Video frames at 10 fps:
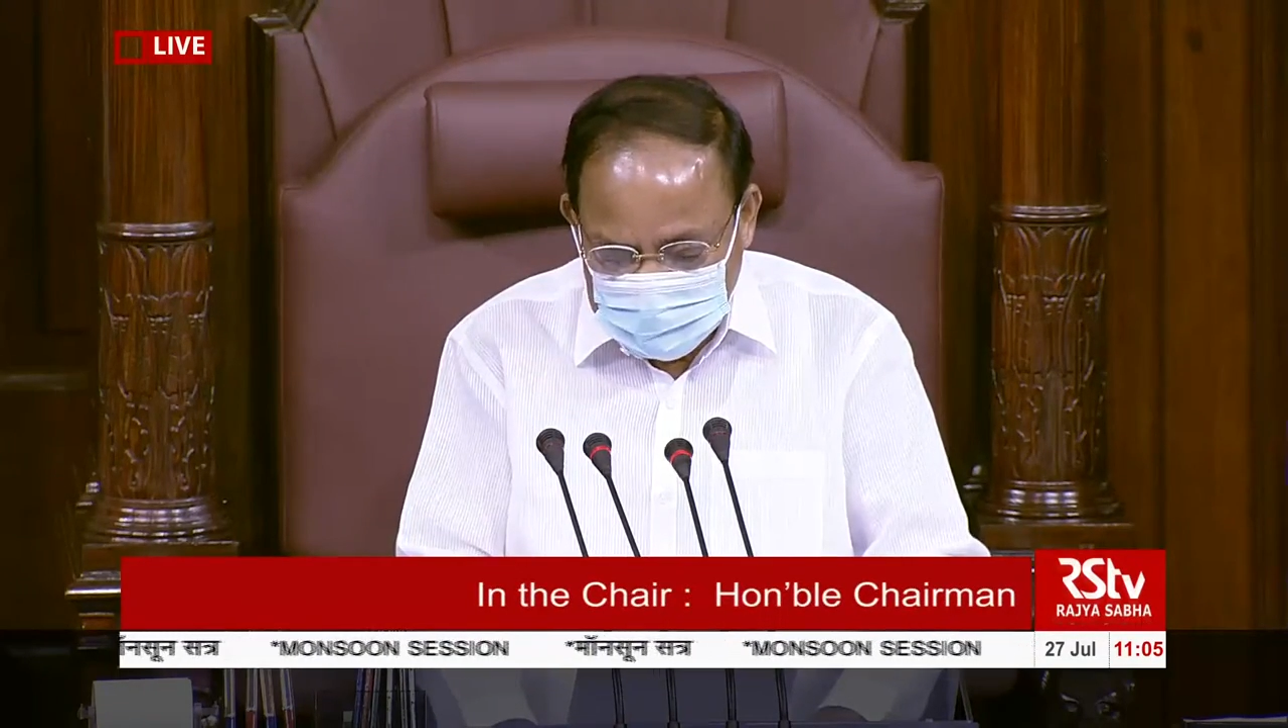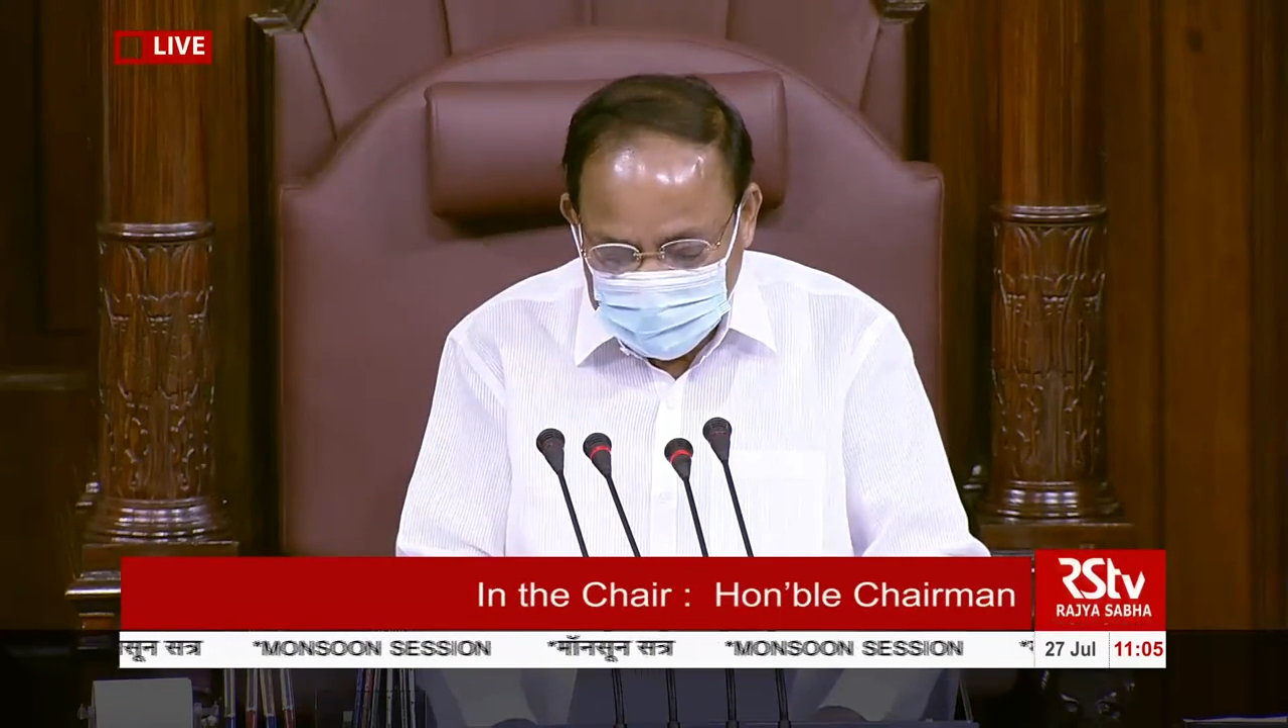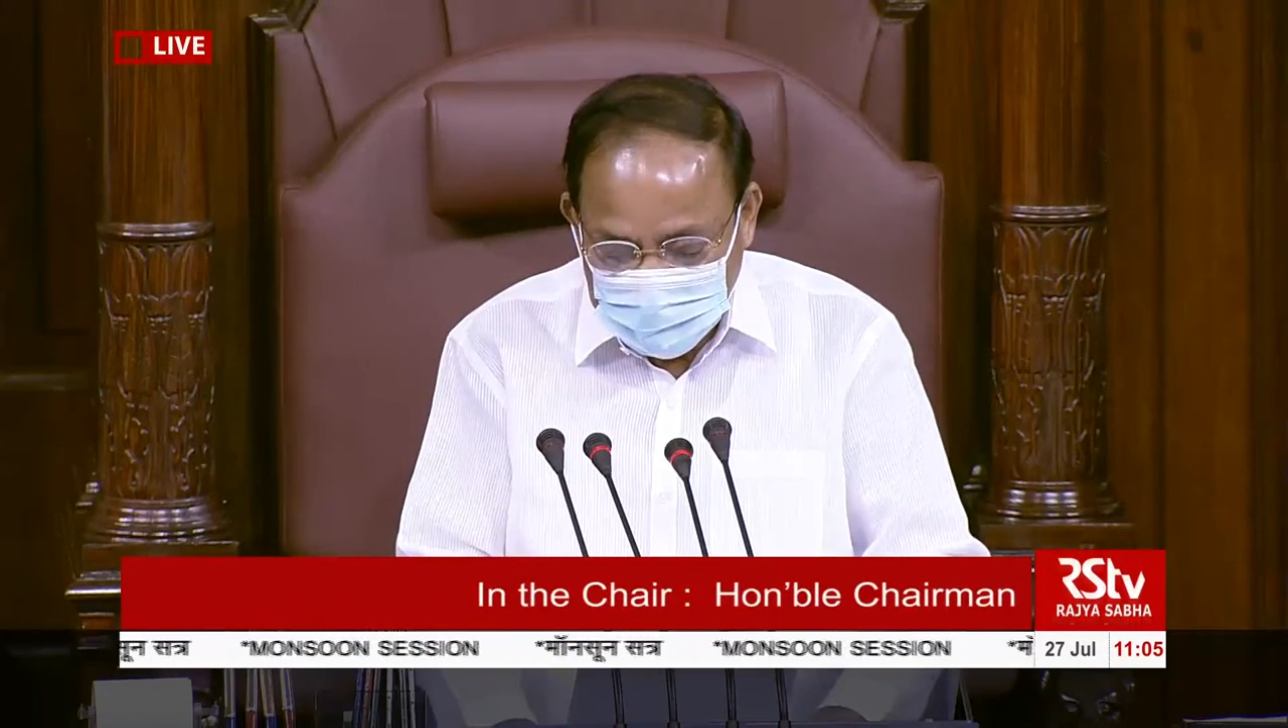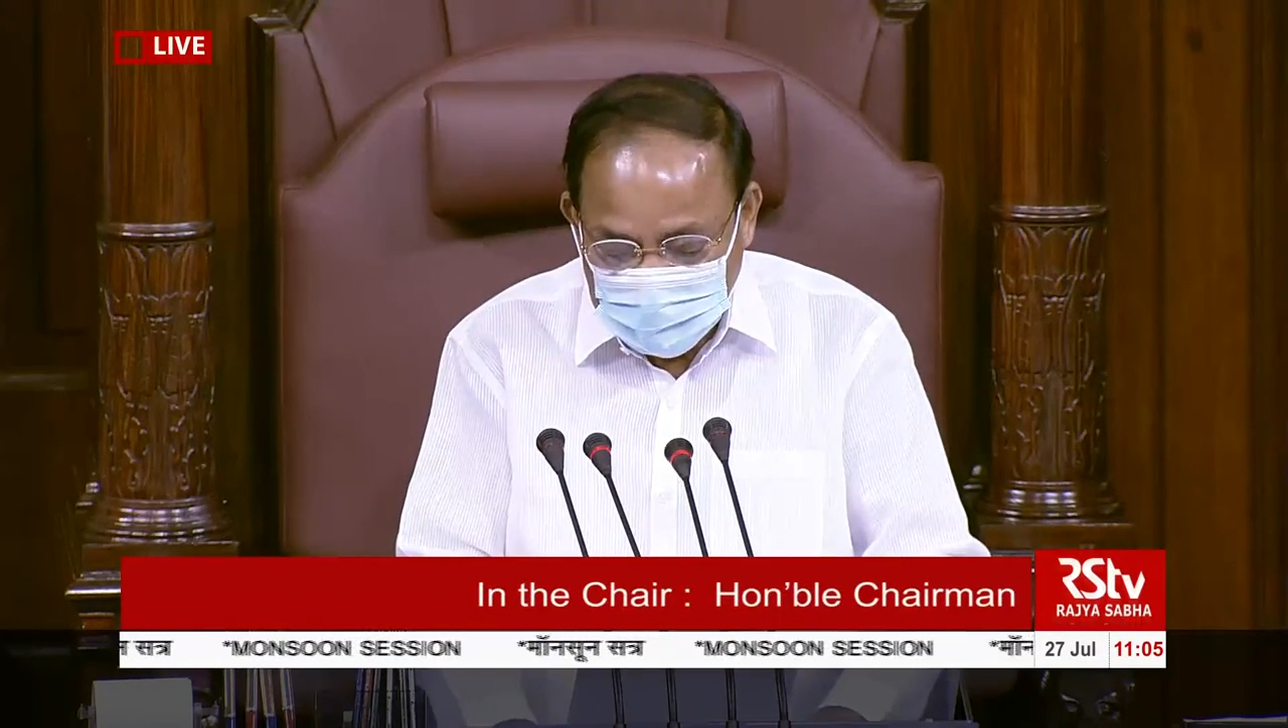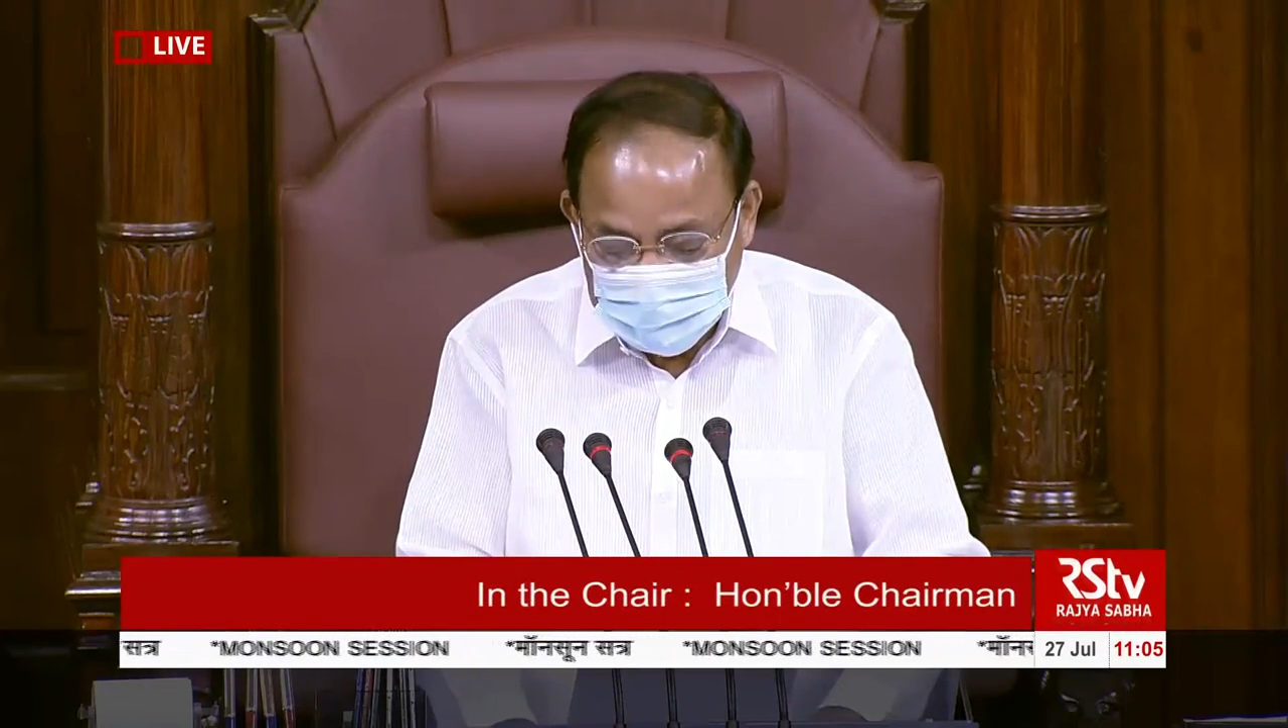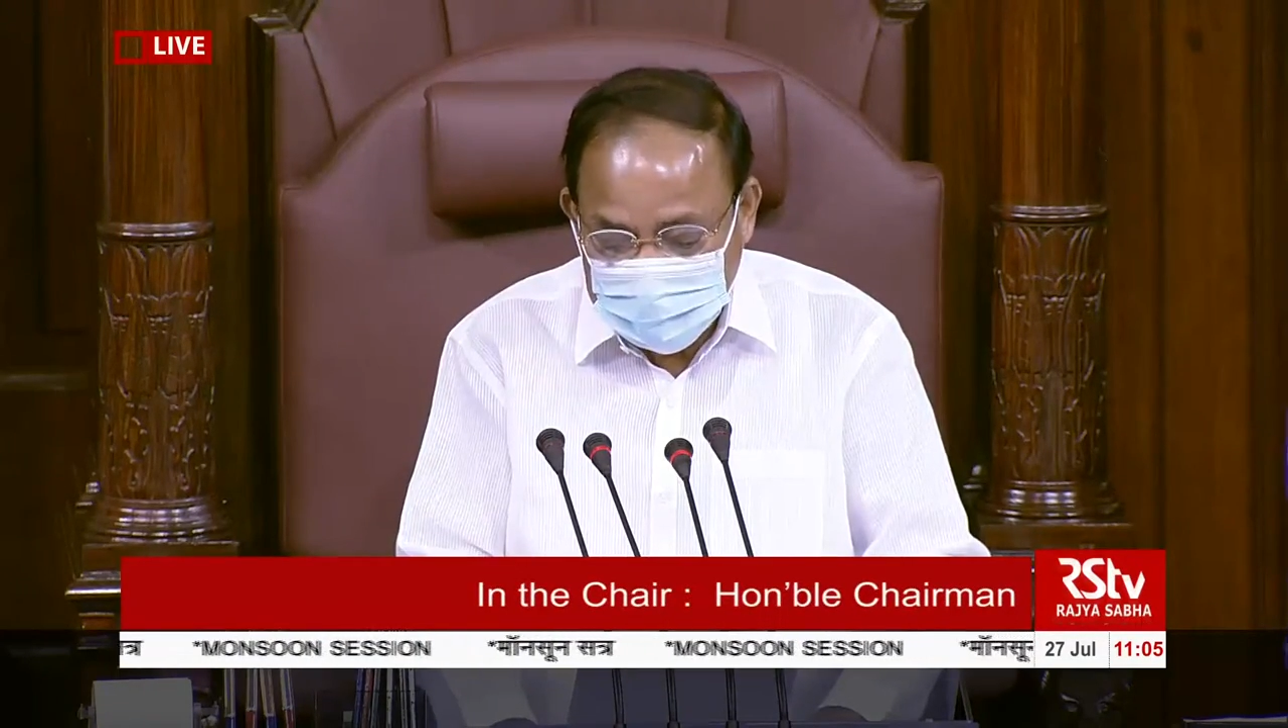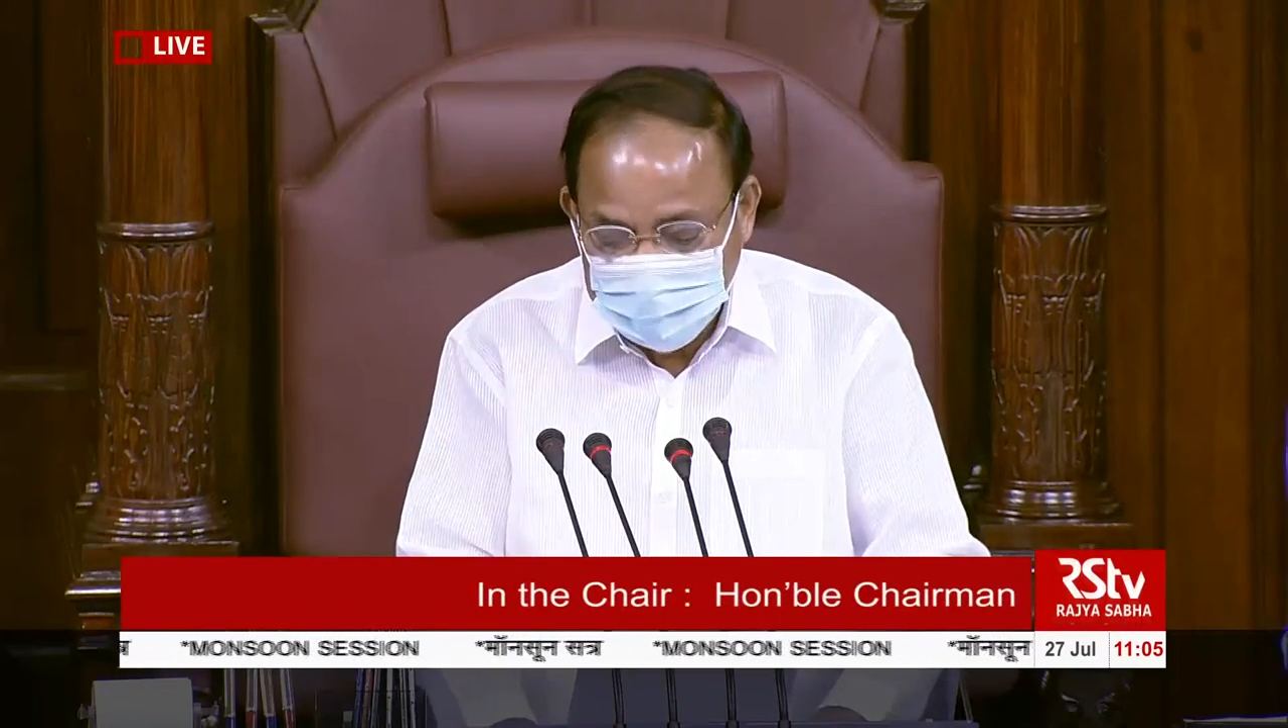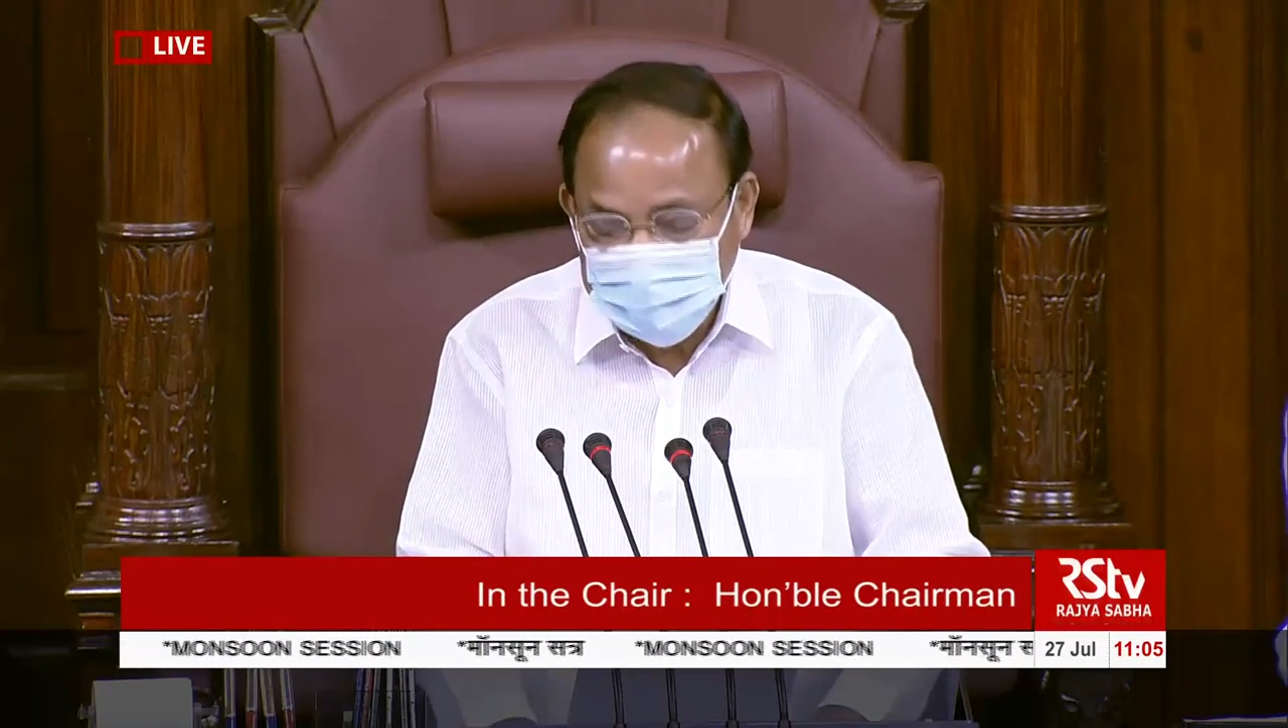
astounding